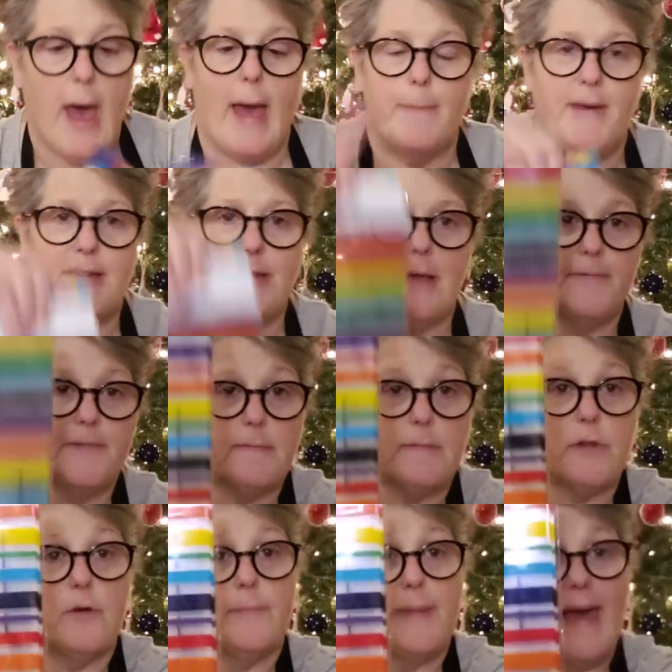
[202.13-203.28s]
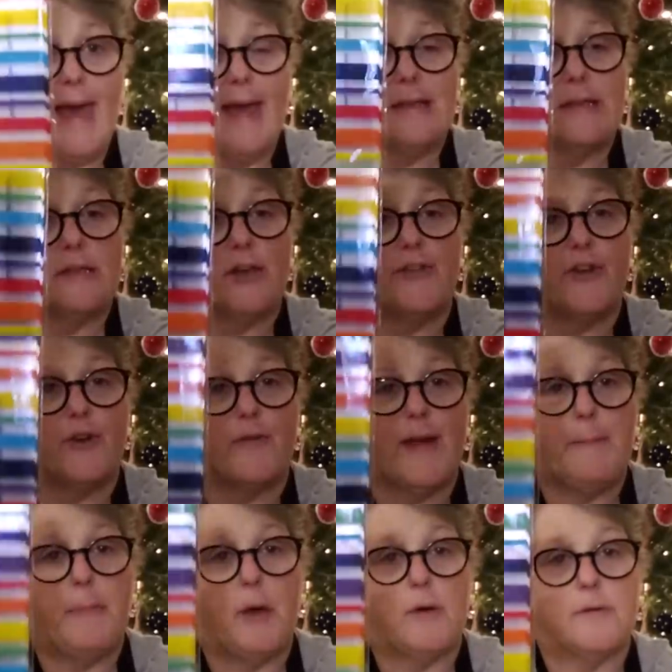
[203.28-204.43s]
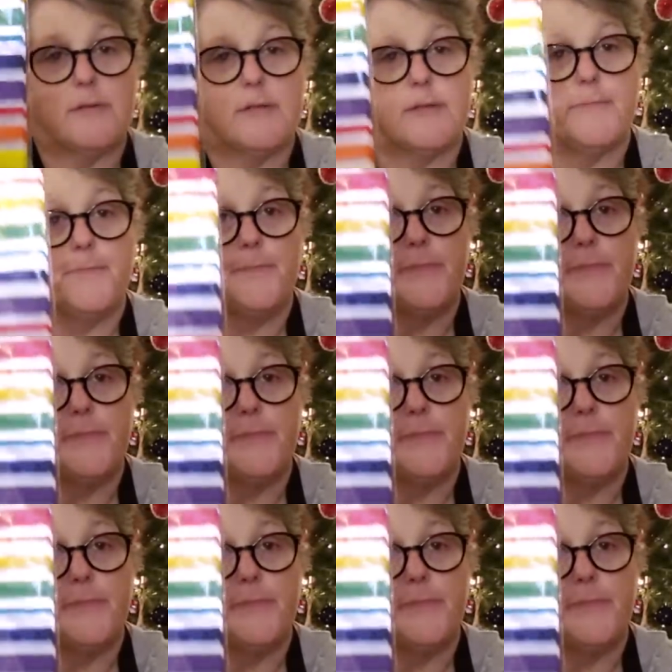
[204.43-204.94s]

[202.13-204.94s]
I picked up some loot bags. Look, they're rainbows.